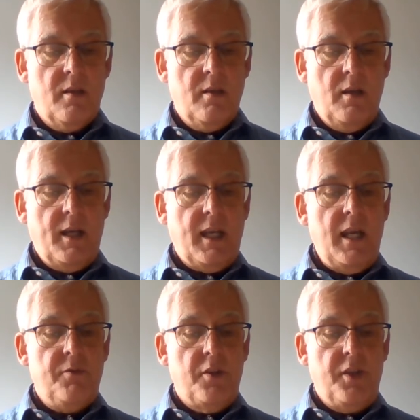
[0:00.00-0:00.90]
I
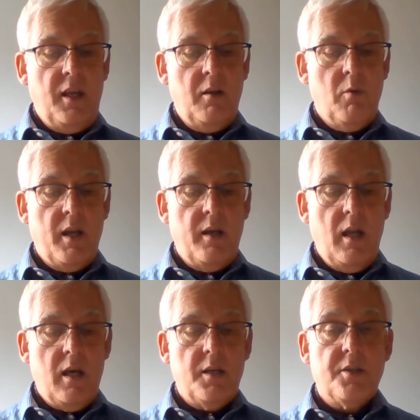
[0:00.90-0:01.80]
gave the thing one
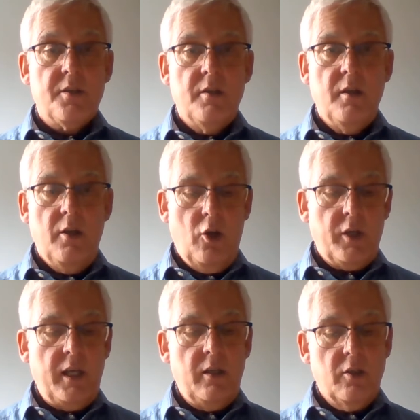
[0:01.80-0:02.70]
last
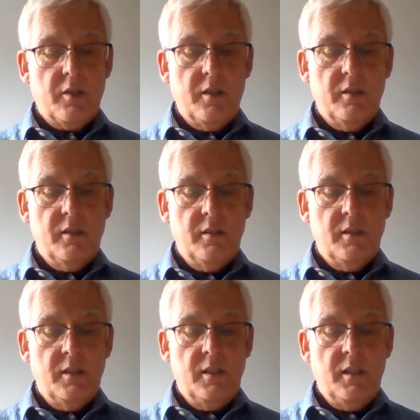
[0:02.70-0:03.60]
longing look.
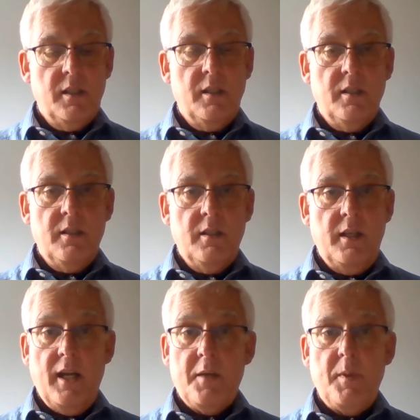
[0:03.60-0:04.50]
It
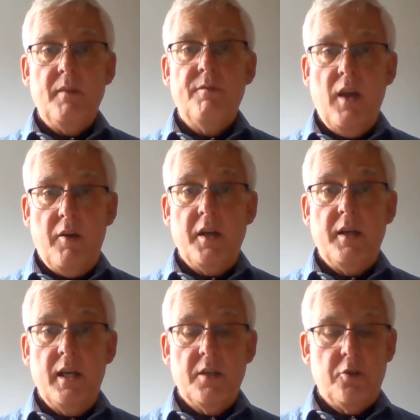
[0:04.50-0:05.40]
had been very
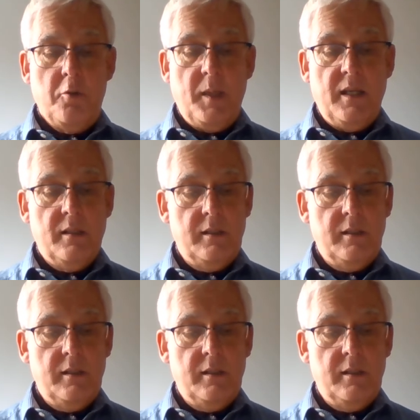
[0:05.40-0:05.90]
dear to me.